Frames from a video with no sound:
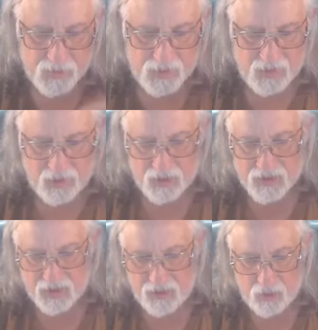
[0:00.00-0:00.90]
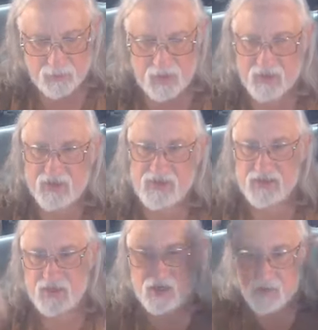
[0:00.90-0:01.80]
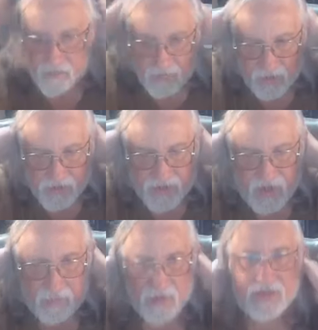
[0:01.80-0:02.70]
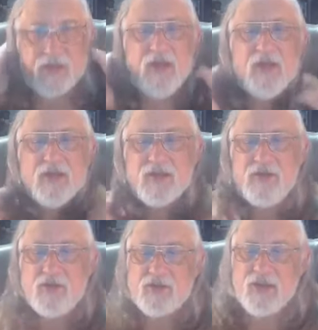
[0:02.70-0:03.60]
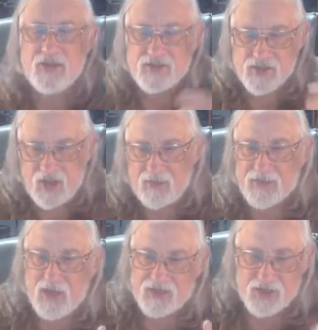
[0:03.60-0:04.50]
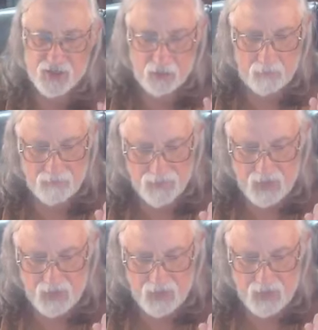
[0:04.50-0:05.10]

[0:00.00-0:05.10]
we're going to look at the New American Standard Version. That was the New King James. Hey, Joe.